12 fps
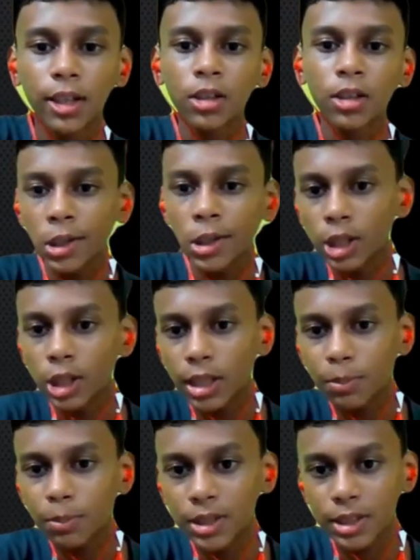Now what
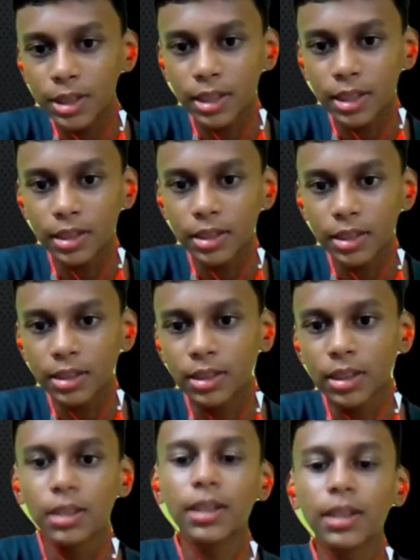happens here is
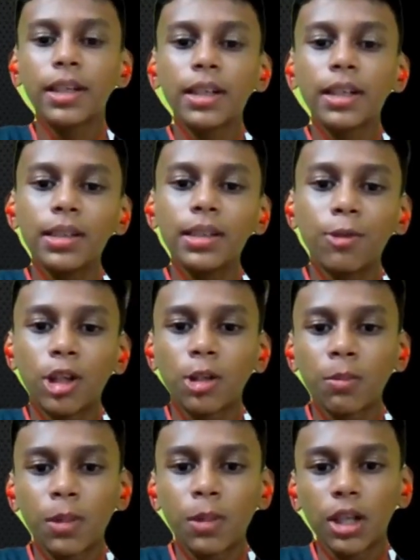the Kc
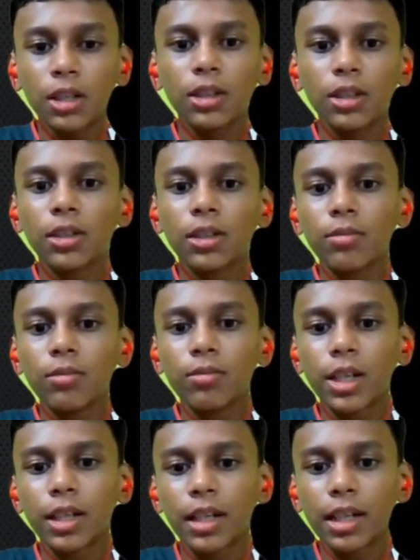formula, we
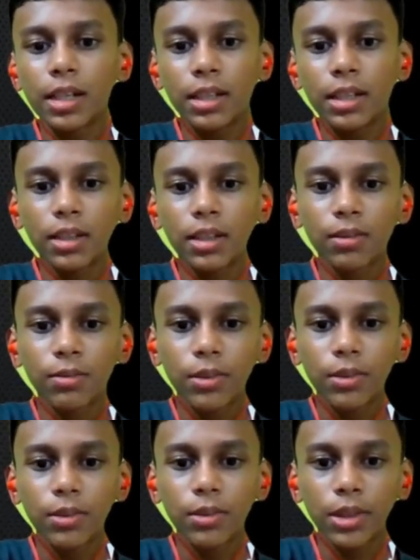can write
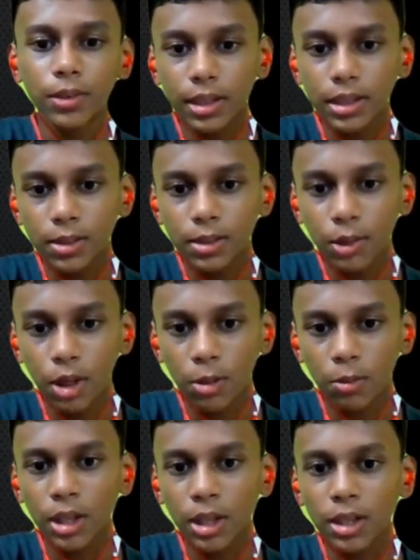the Kc
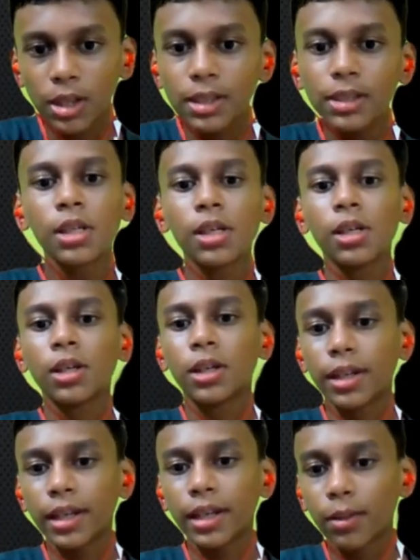formula is
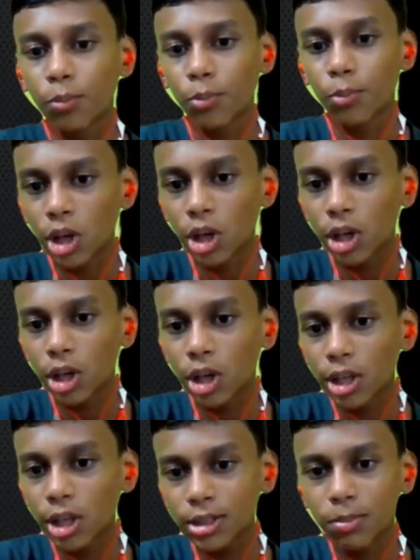
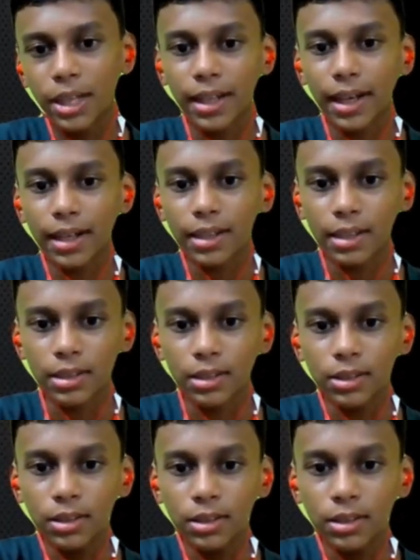products by
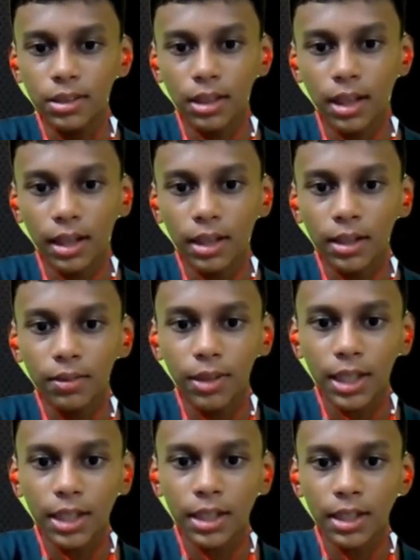reactants and
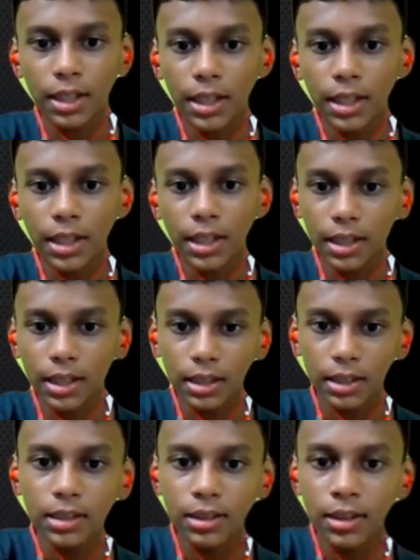we can write it
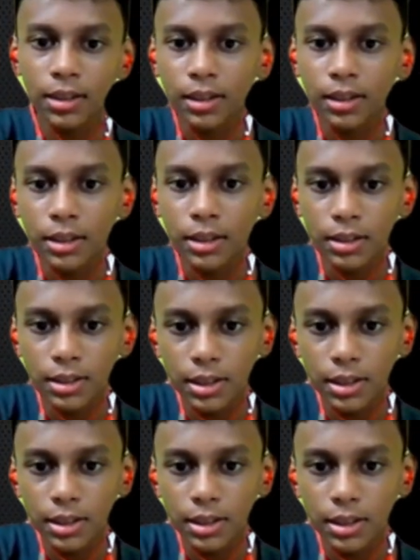as
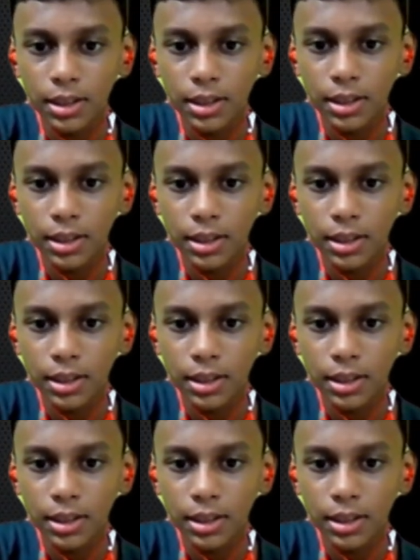C